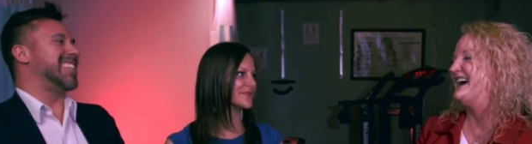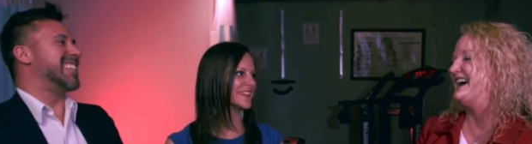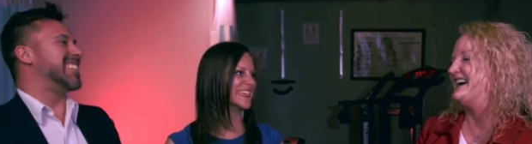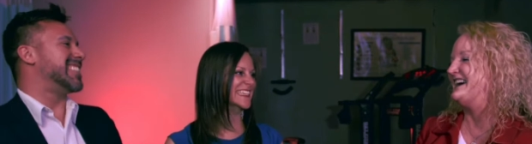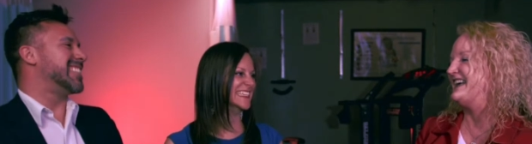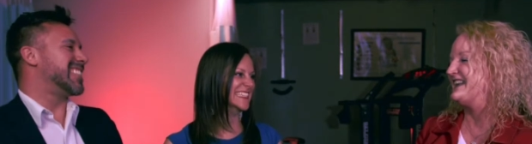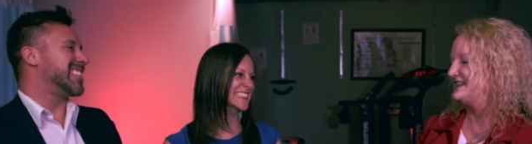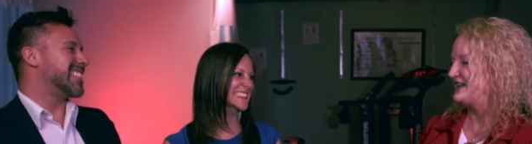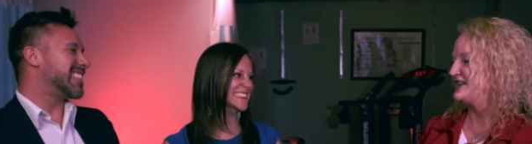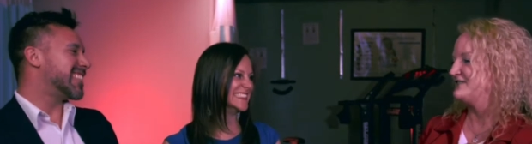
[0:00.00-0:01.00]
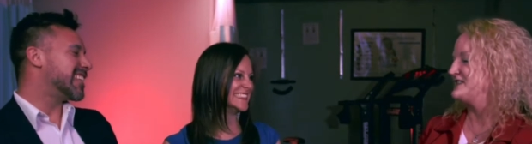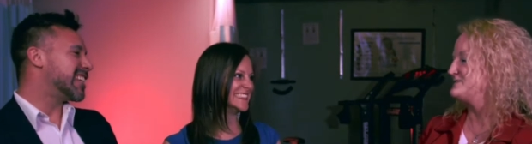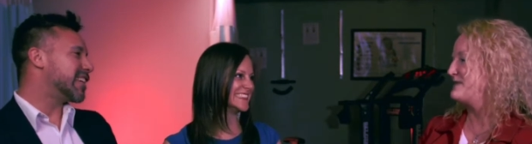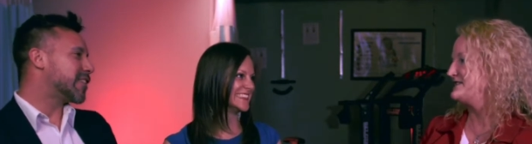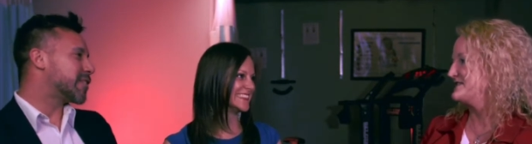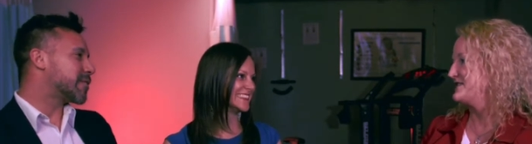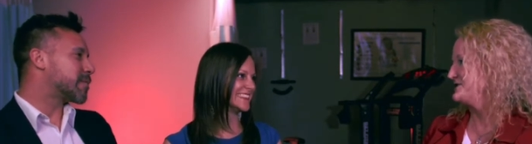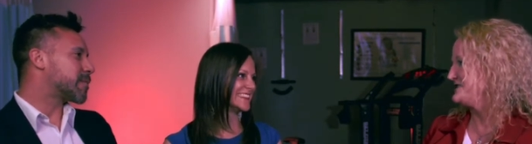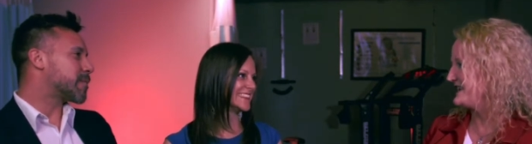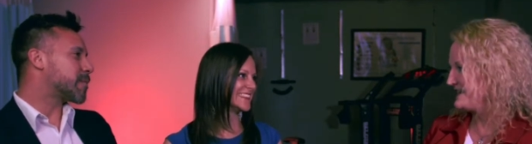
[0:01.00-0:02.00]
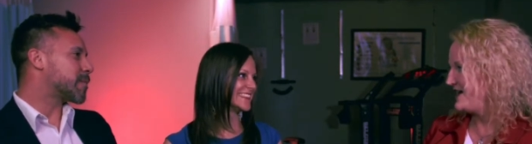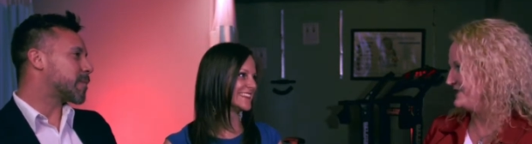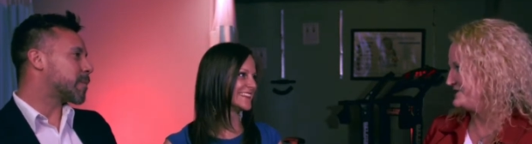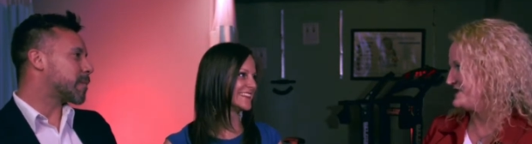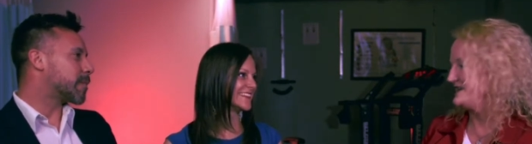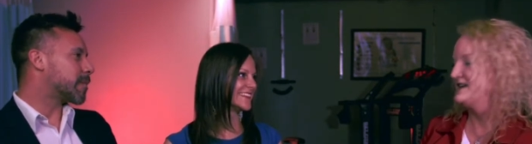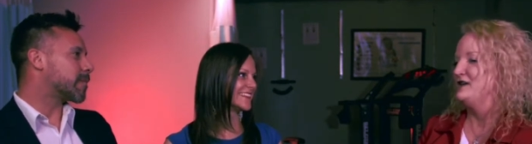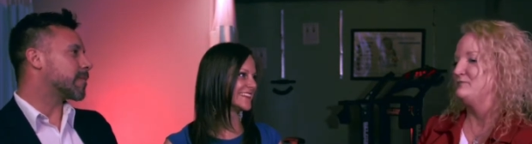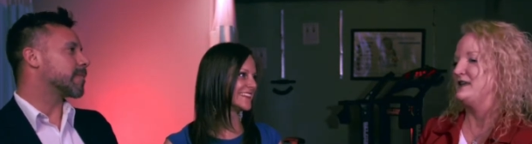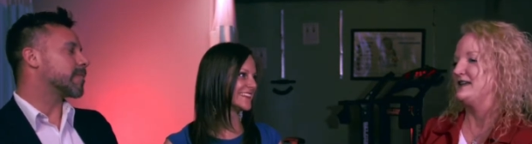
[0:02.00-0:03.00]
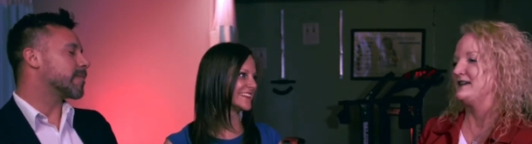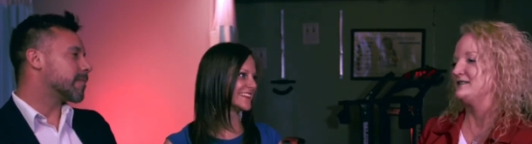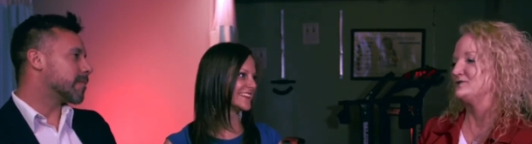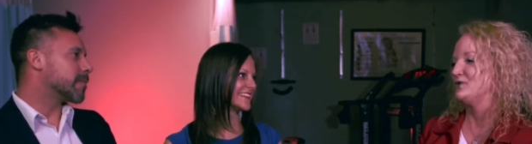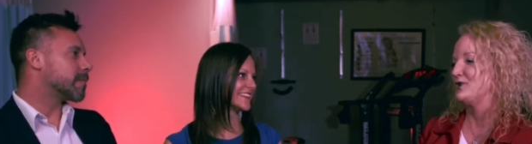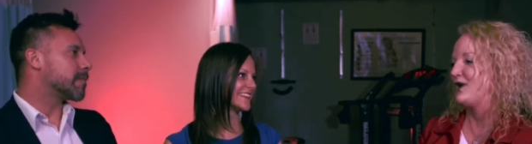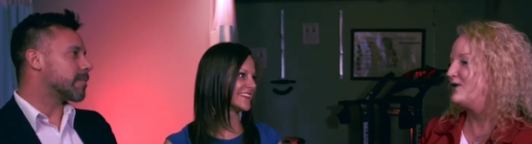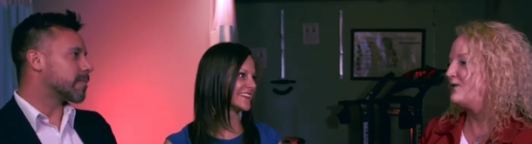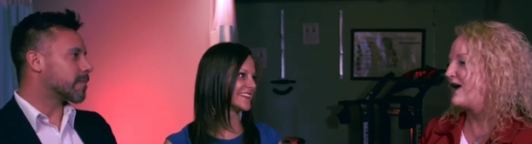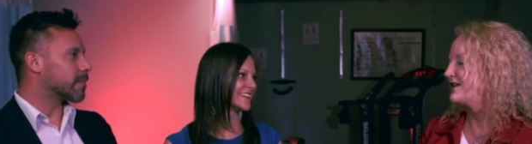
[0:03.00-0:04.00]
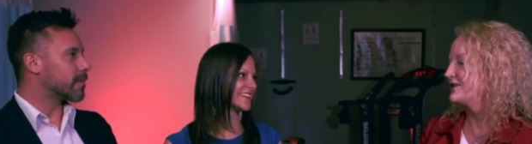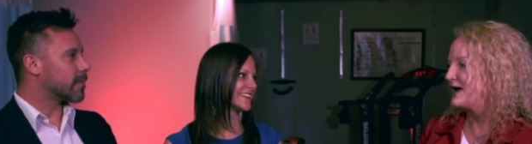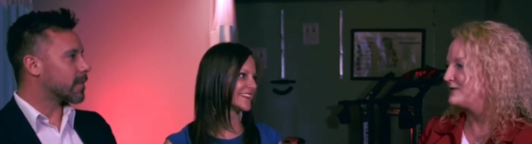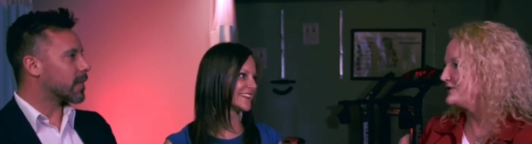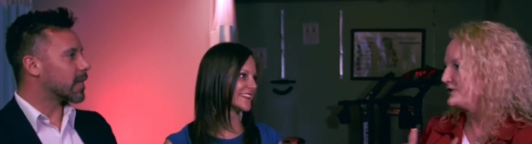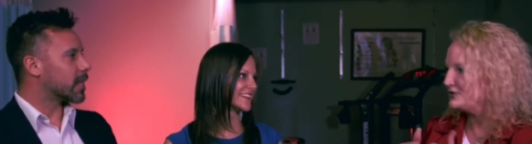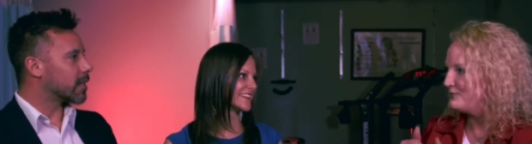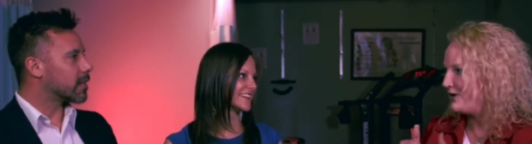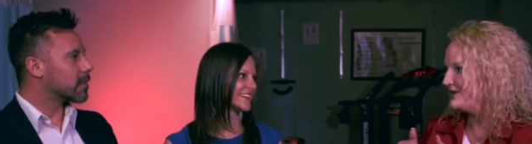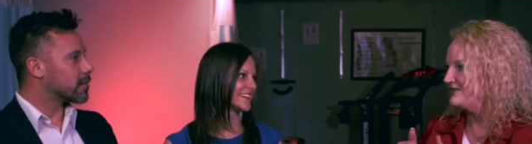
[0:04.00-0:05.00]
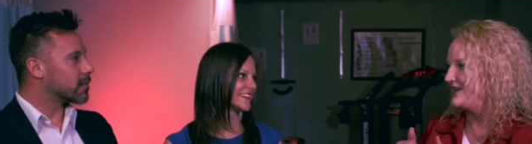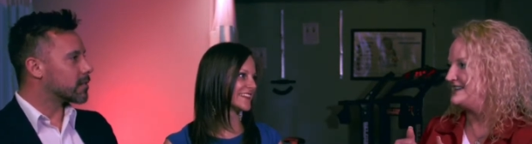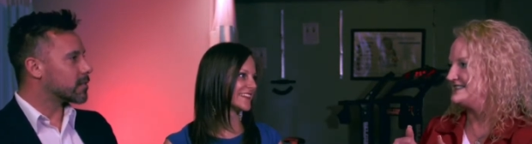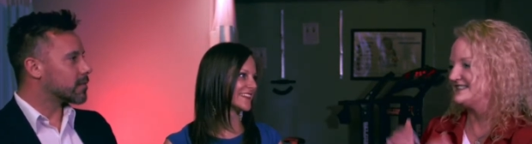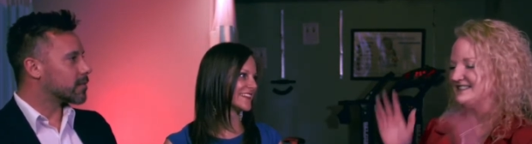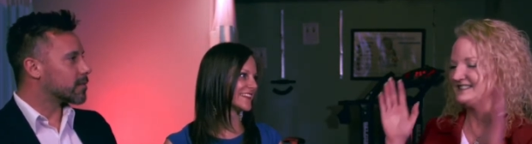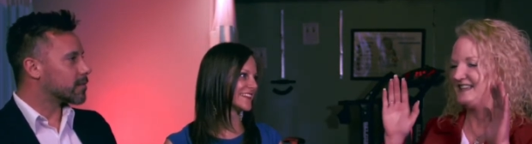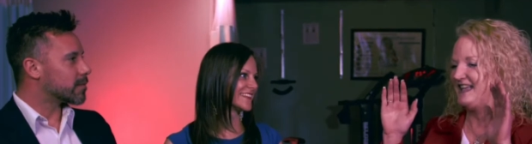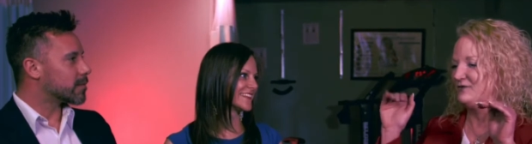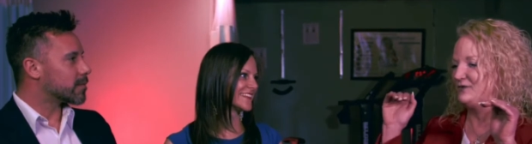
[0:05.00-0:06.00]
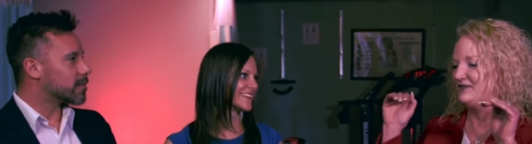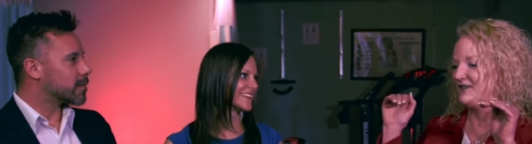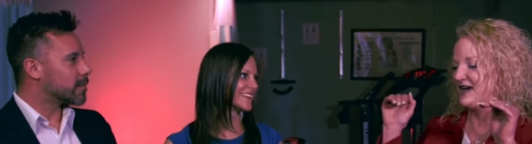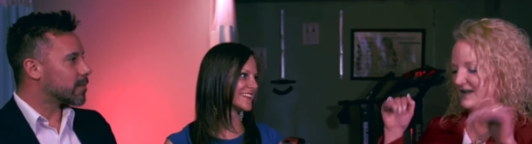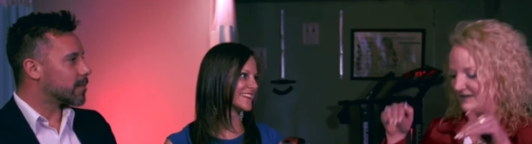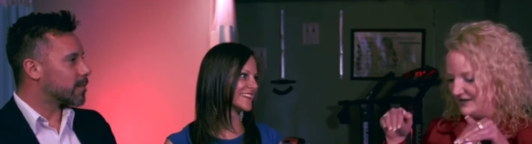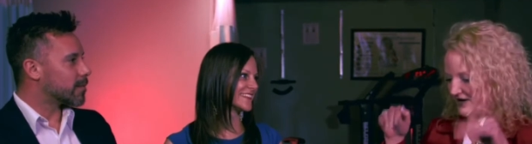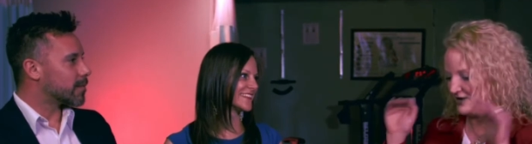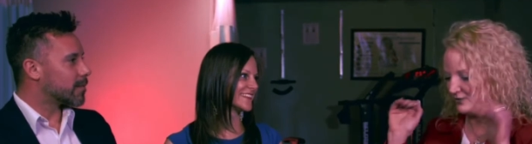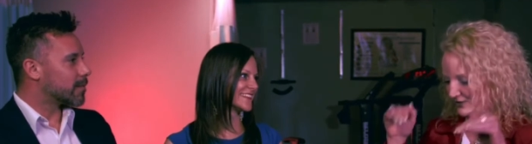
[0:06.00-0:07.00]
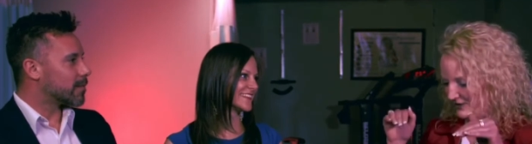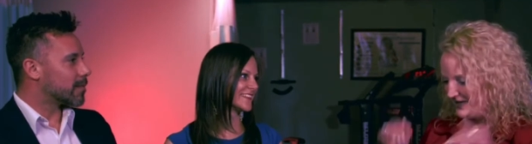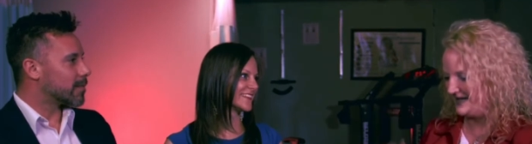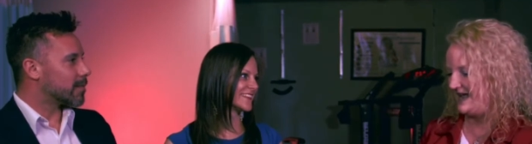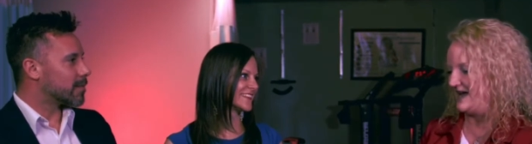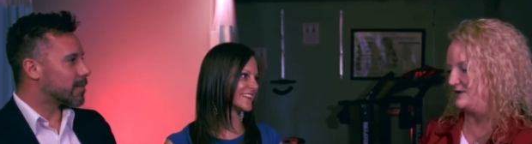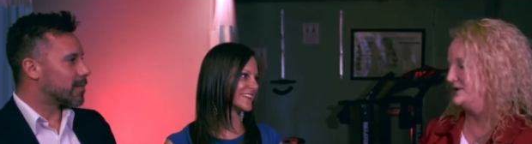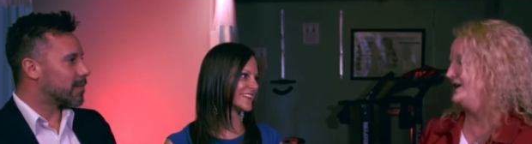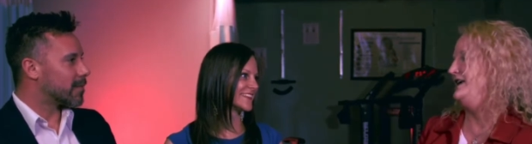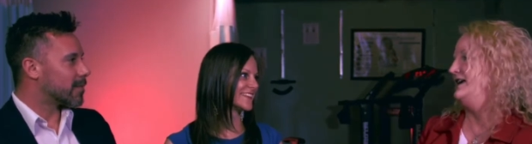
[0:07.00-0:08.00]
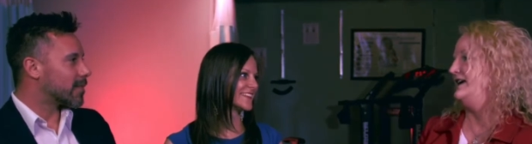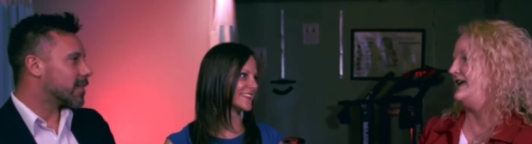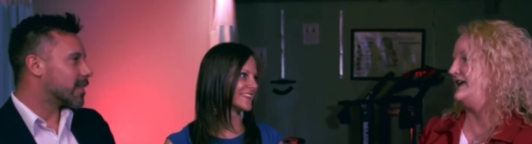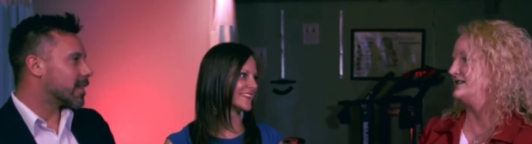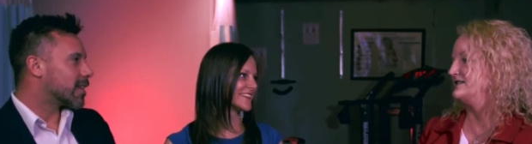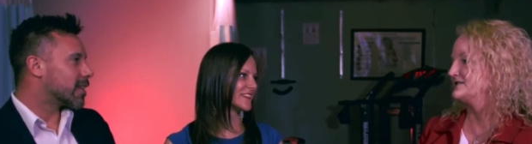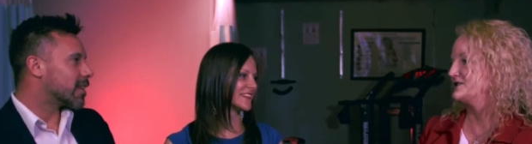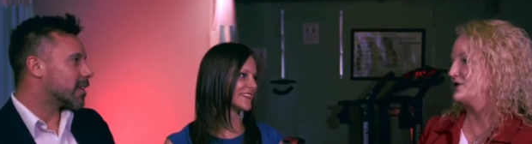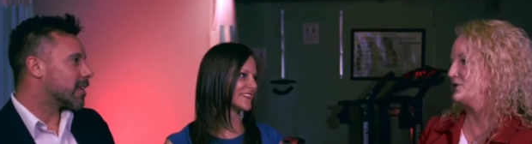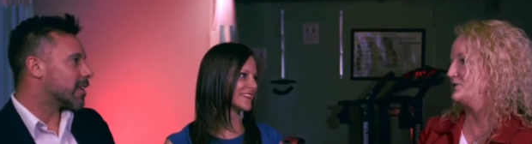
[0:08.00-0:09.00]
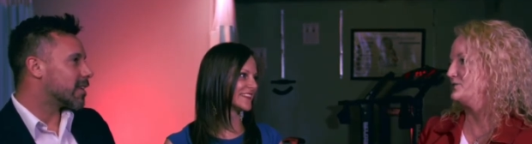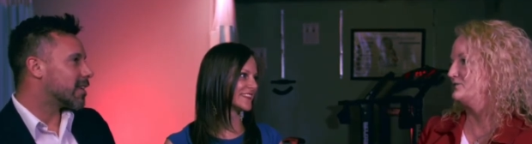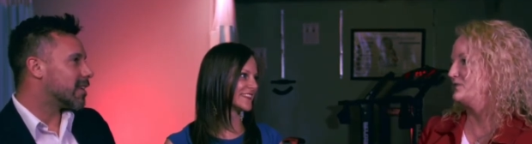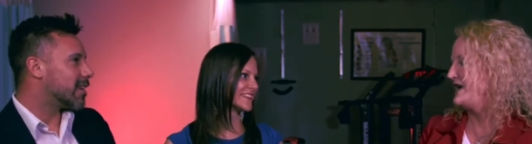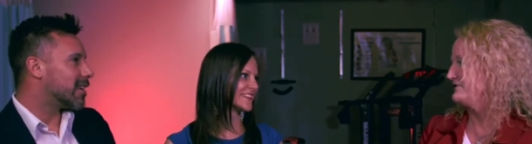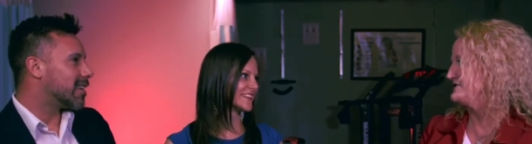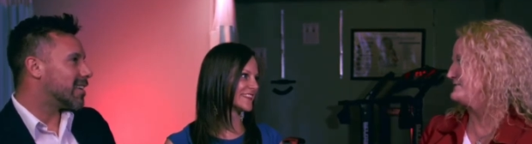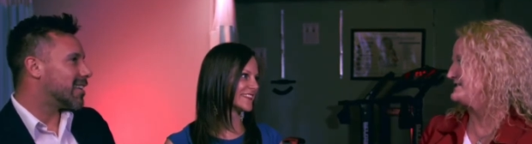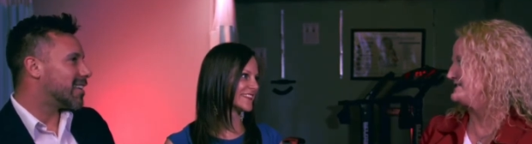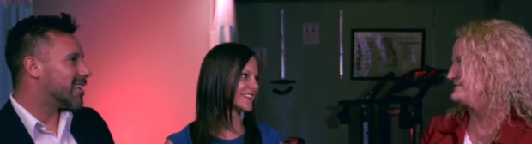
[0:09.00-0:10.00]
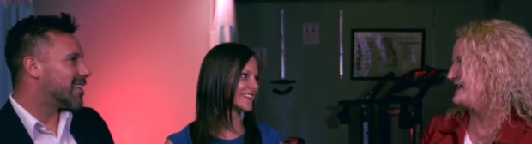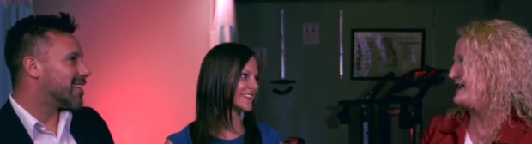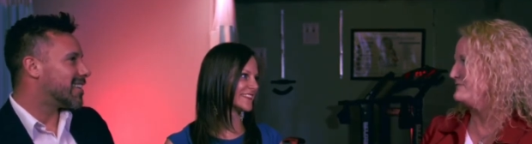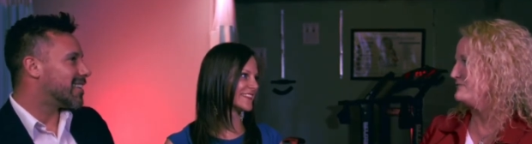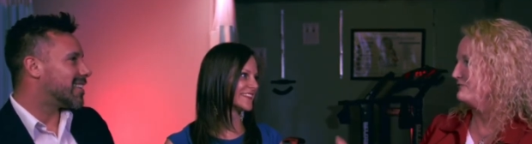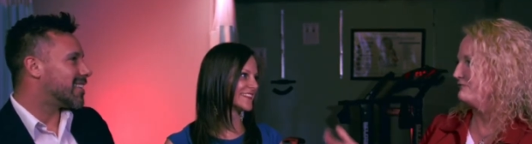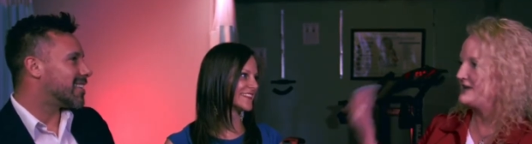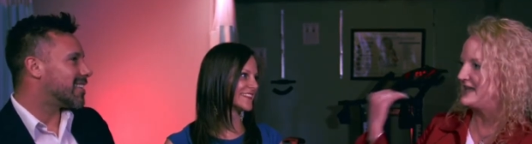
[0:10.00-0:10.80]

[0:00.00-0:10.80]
Speaker 1: uh, and a lot of it is based on our technology because we're all walking around with our smart devices, and we've got you know we're looking down and so we have to spend some time re